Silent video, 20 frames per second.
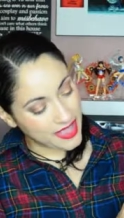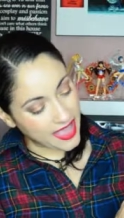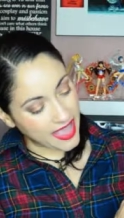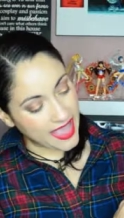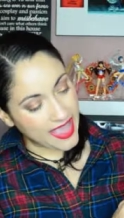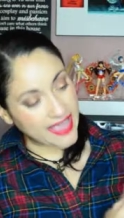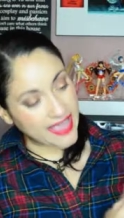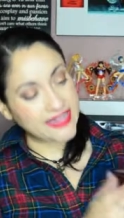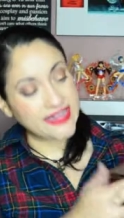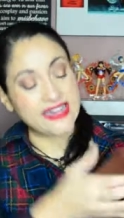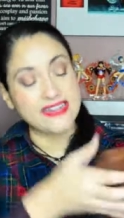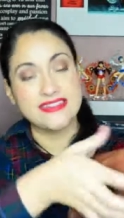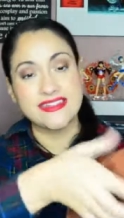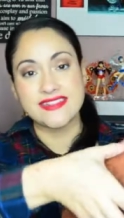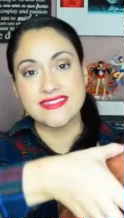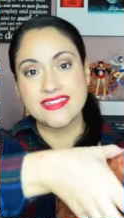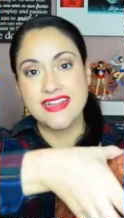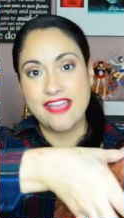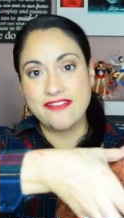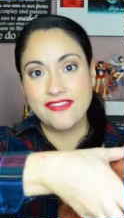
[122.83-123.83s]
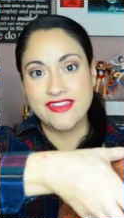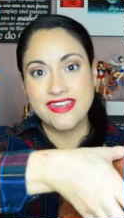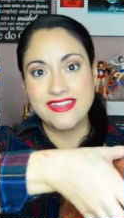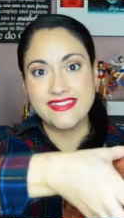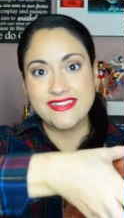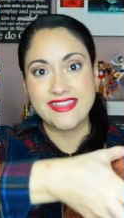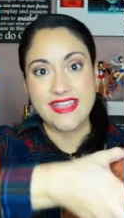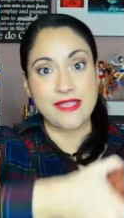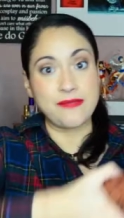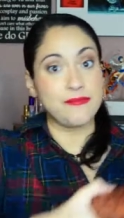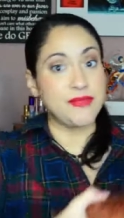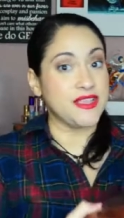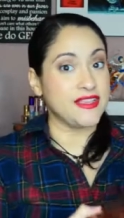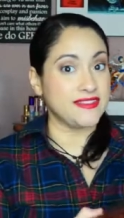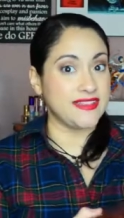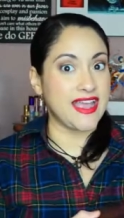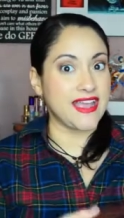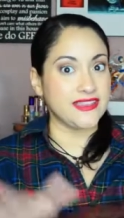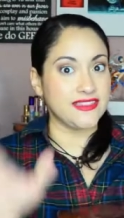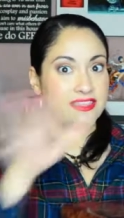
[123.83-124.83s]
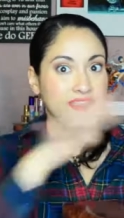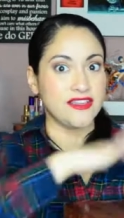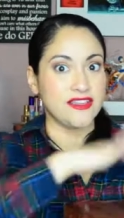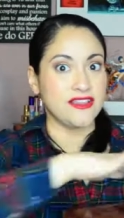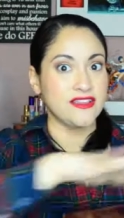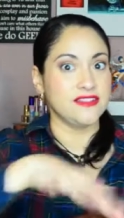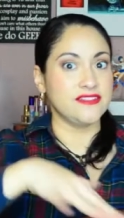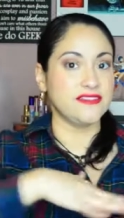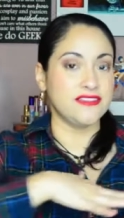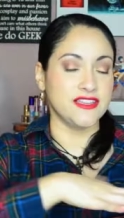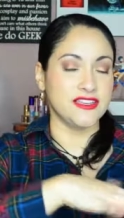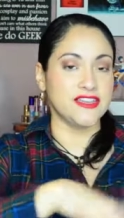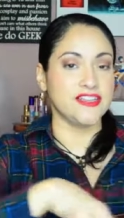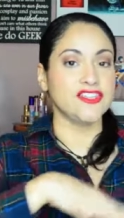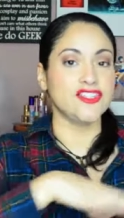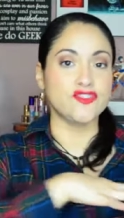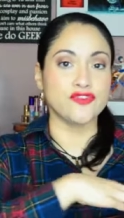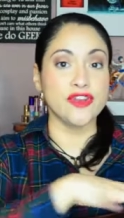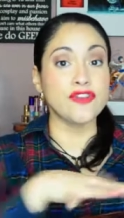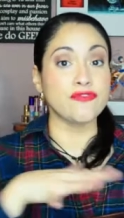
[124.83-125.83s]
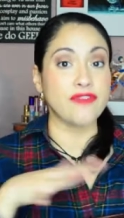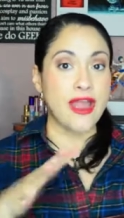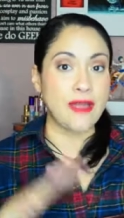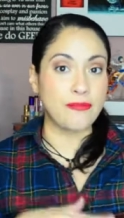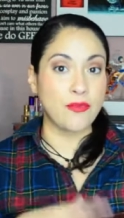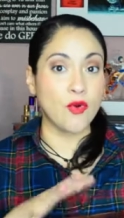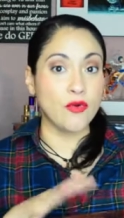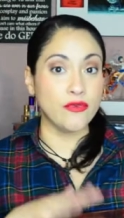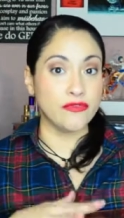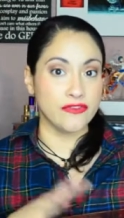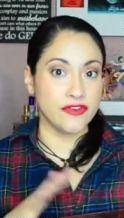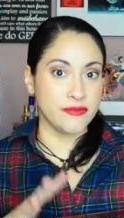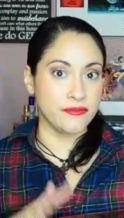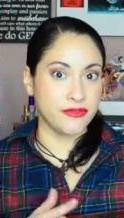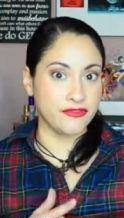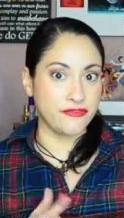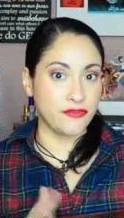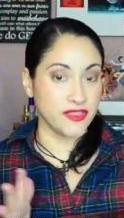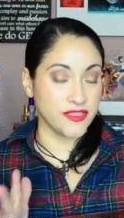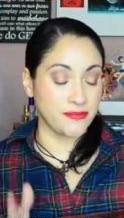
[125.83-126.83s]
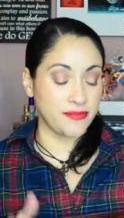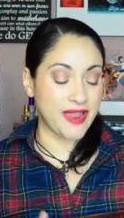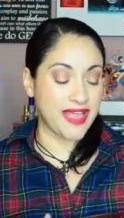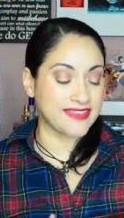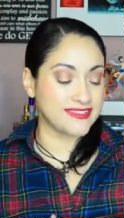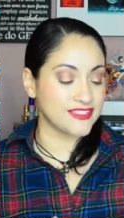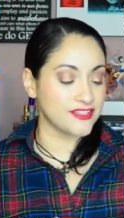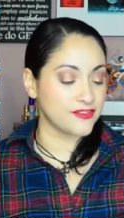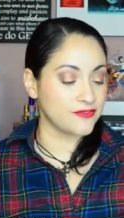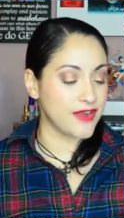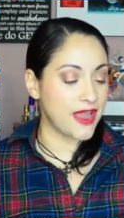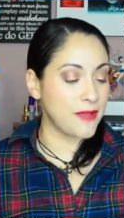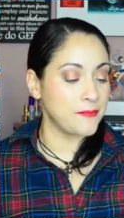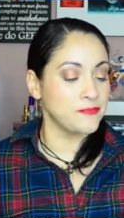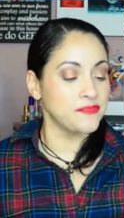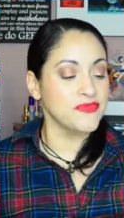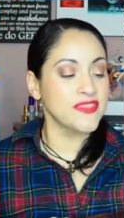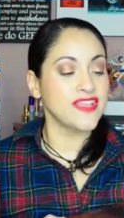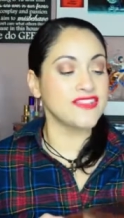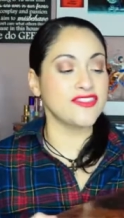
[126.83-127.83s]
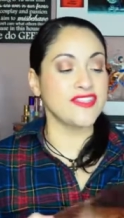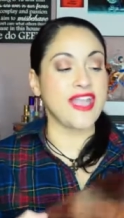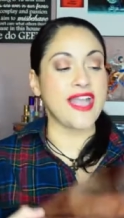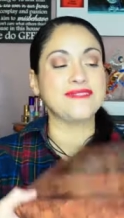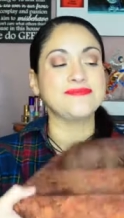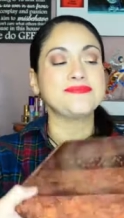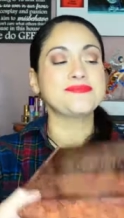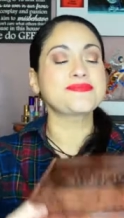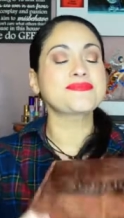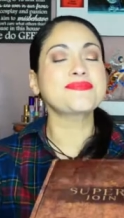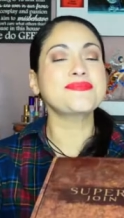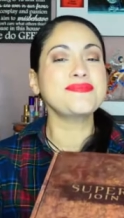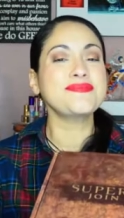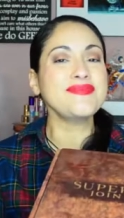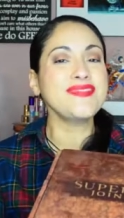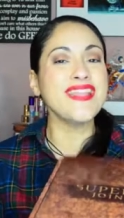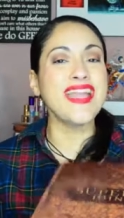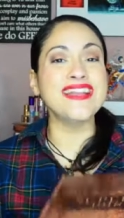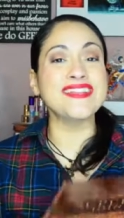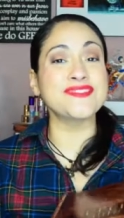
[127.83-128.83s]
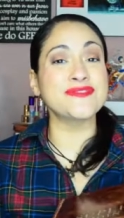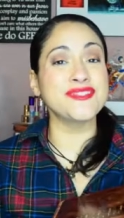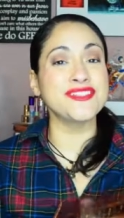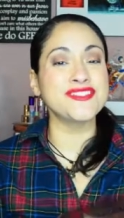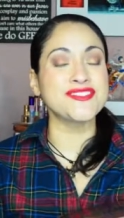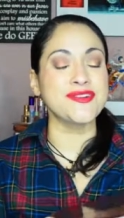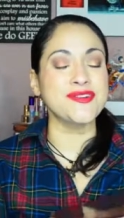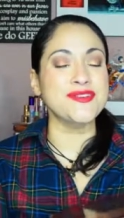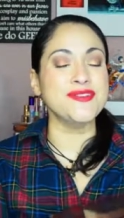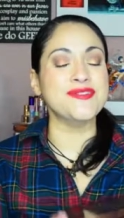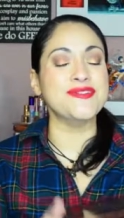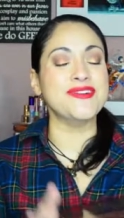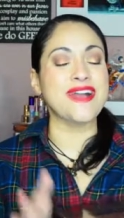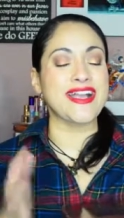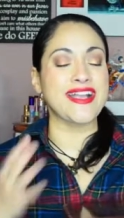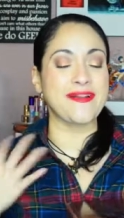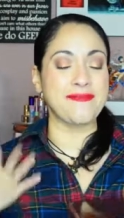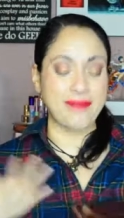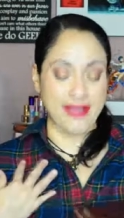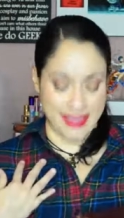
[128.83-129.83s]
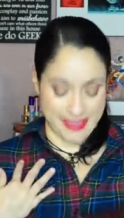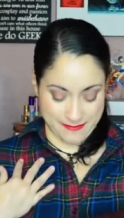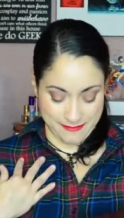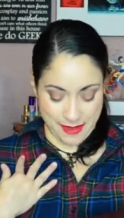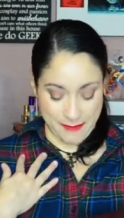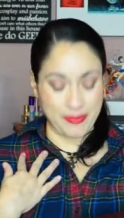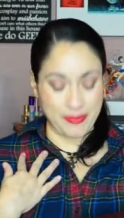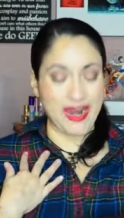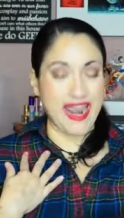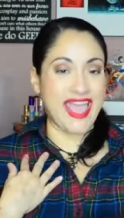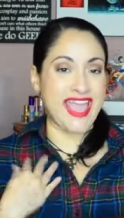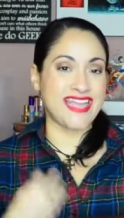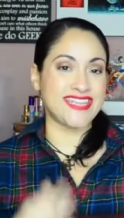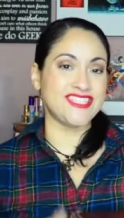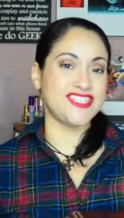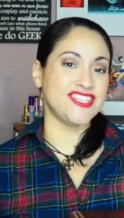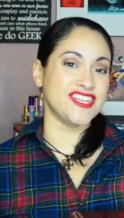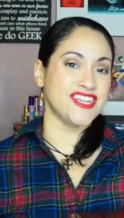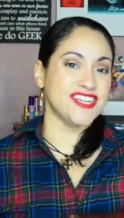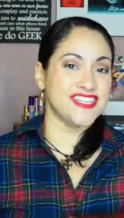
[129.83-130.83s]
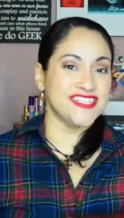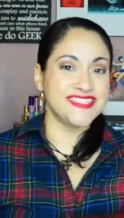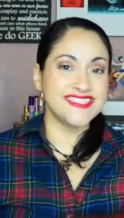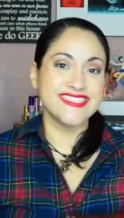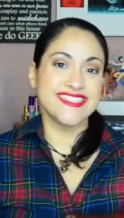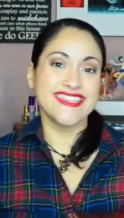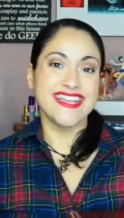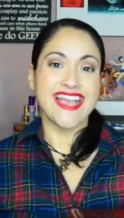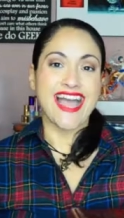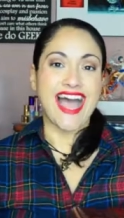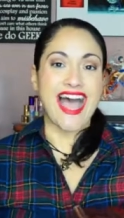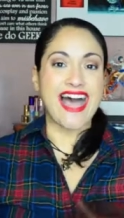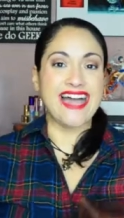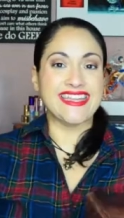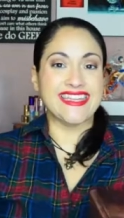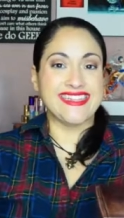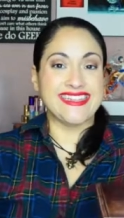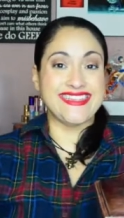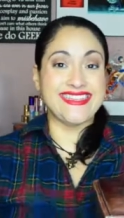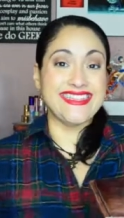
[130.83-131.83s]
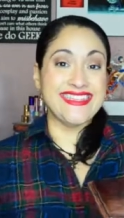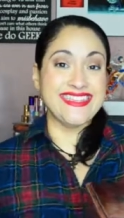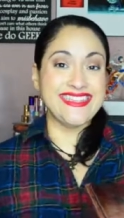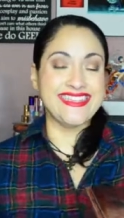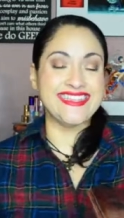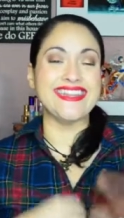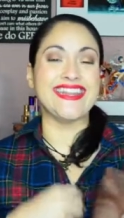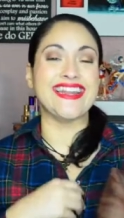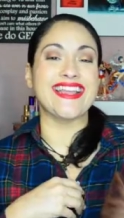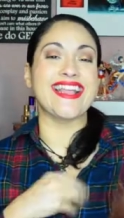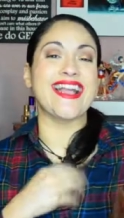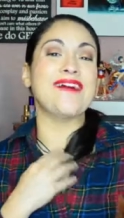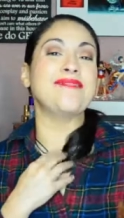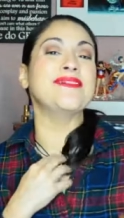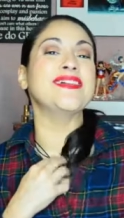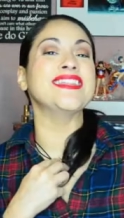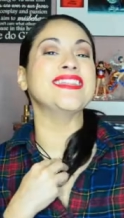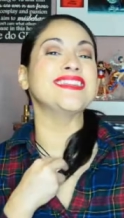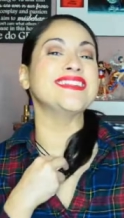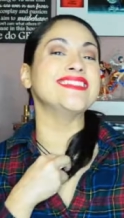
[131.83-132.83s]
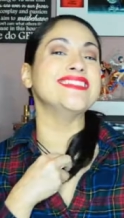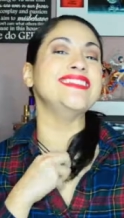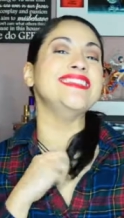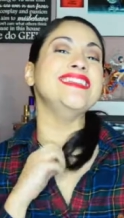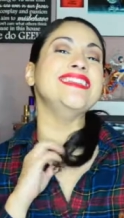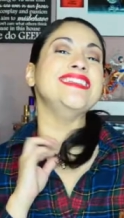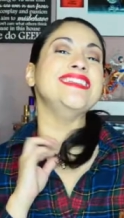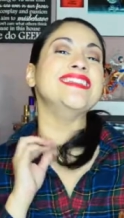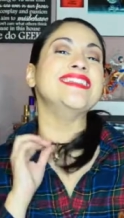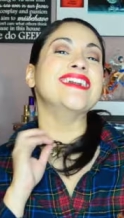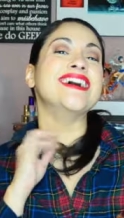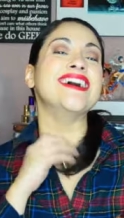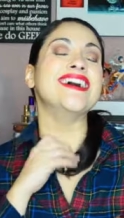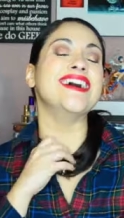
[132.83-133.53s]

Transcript: And it doesn't have any tape because it had the shrink wrap over it before, the plastic wrap. So yeah, I just want to show you. I got my plaid shirt a la Dean, and I got my little Dean